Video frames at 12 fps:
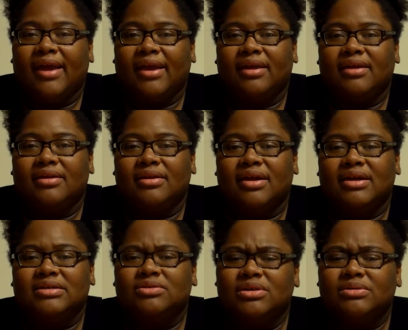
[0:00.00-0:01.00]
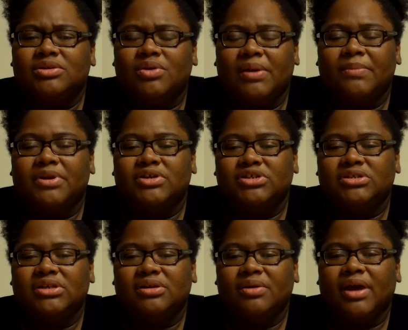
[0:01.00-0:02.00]
and I told her I was cramping, and she
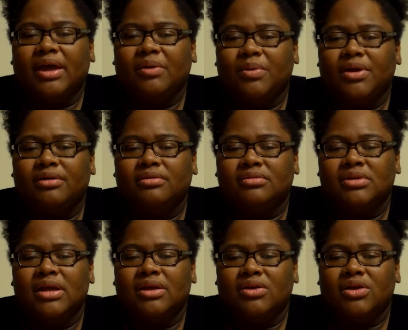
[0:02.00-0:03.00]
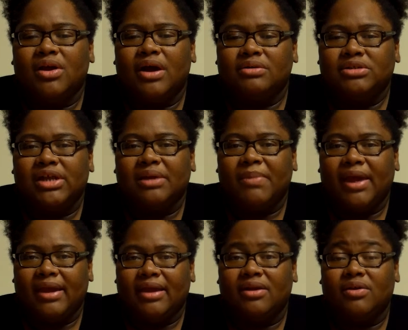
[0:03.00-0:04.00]
said, okay, well, I'll check
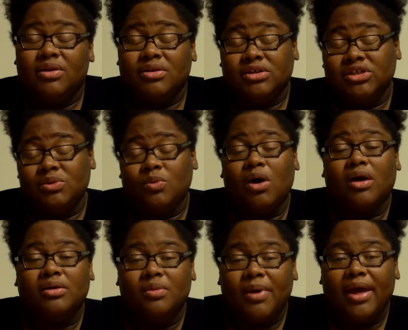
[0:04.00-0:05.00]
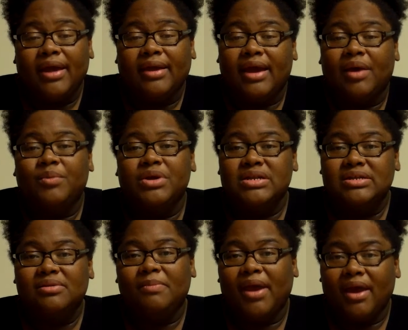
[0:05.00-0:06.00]
back in on you, and she walked away. I went
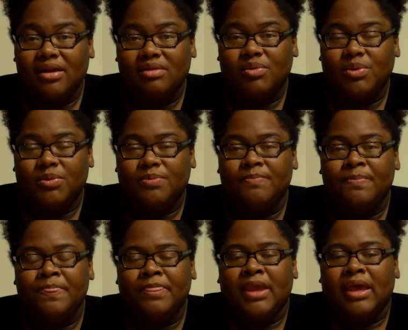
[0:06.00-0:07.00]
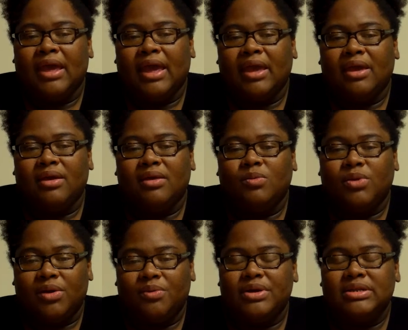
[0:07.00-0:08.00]
to the bathroom, and
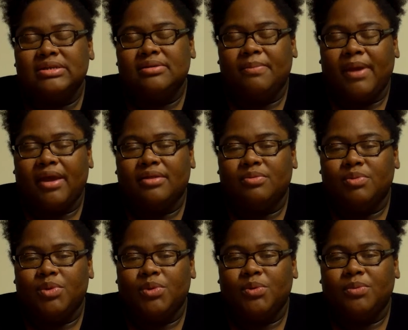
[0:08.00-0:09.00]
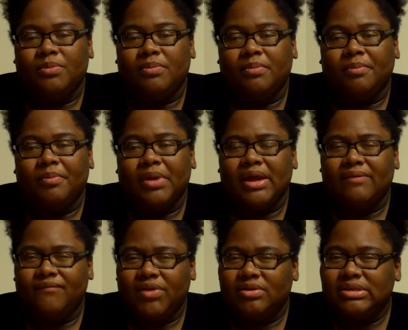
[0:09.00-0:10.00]
when I went to the bathroom,
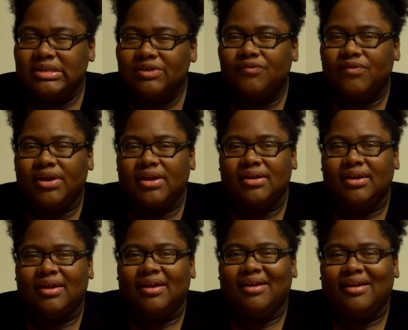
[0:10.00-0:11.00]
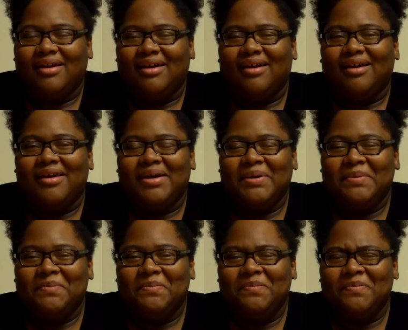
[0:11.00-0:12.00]
it felt different,
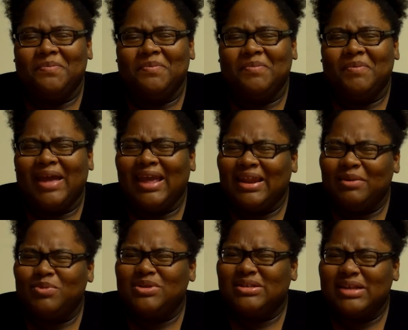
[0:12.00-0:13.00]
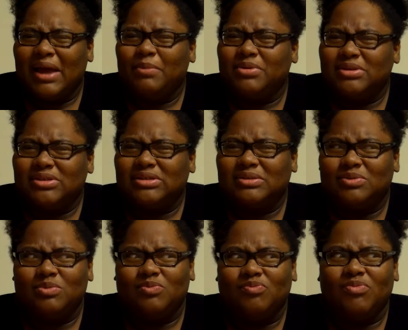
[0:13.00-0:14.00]
and I was
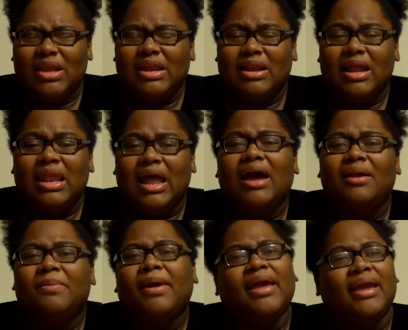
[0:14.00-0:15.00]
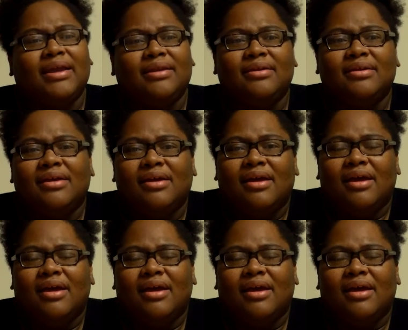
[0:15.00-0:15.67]
in a lot of pain,